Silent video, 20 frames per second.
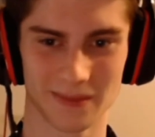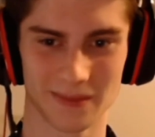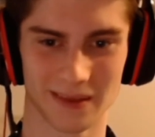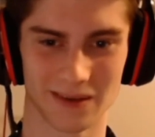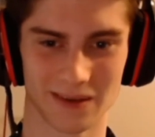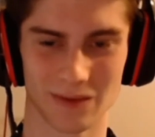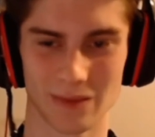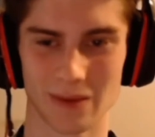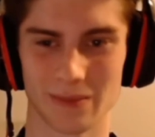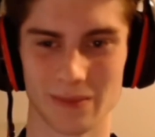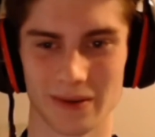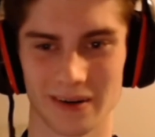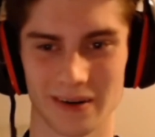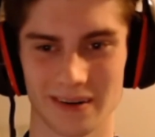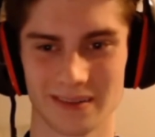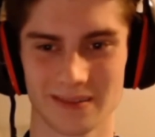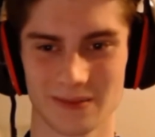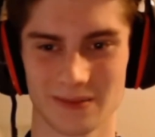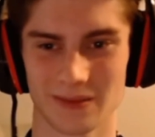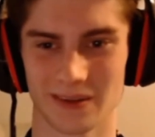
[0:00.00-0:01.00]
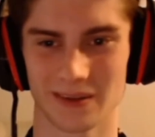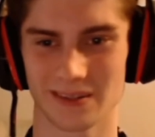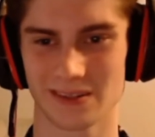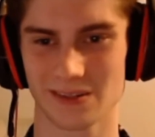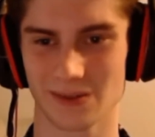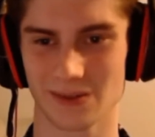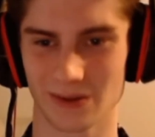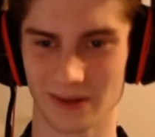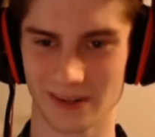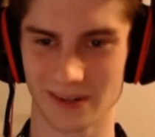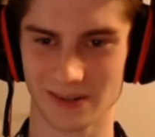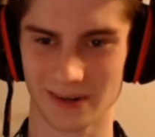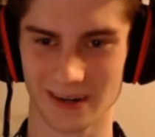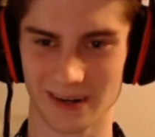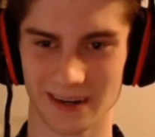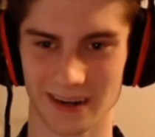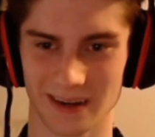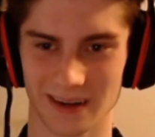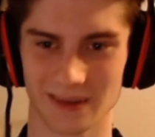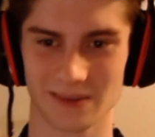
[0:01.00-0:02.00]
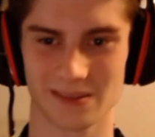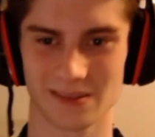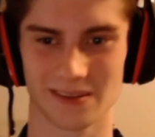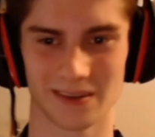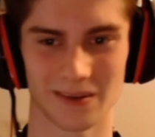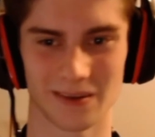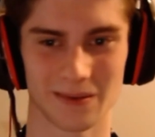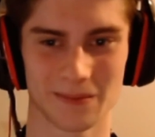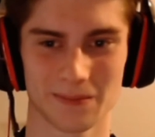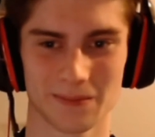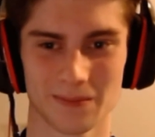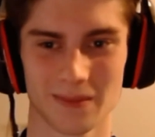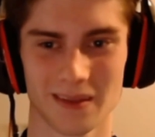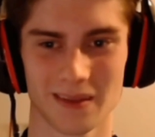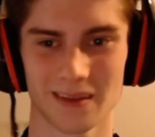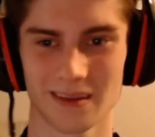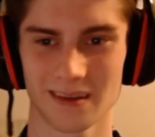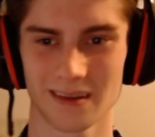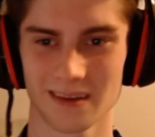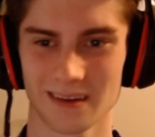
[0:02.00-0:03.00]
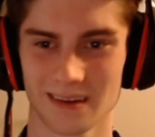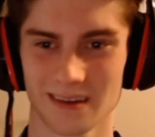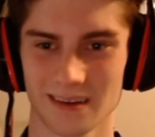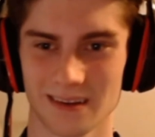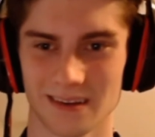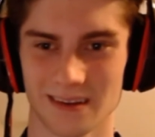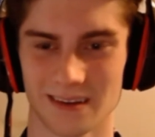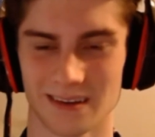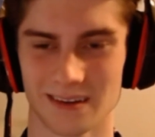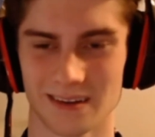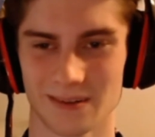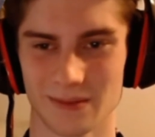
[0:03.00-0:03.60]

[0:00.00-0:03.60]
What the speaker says: and take over for the Penguins. But thanks for listening.